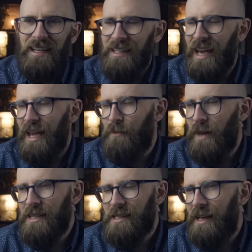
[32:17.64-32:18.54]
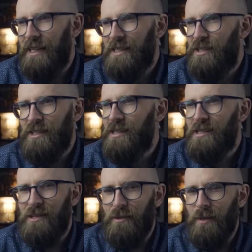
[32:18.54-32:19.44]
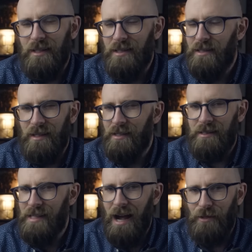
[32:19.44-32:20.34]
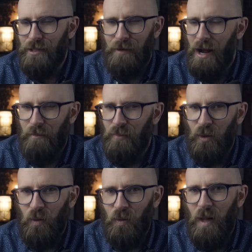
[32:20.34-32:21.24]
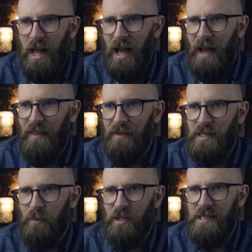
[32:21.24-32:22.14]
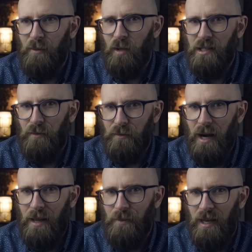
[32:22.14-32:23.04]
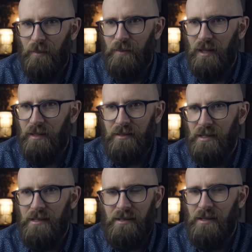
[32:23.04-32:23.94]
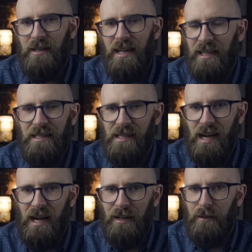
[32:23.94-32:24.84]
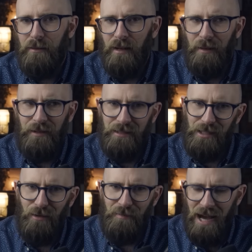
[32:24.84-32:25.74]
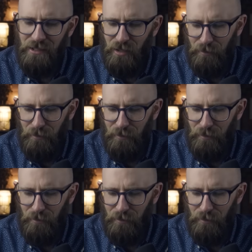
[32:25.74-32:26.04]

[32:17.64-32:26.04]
Yeah, it makes... It's just, there's too much doubt around Paul. And then if someone did want to frame him, just you'd nick his gun, do a bad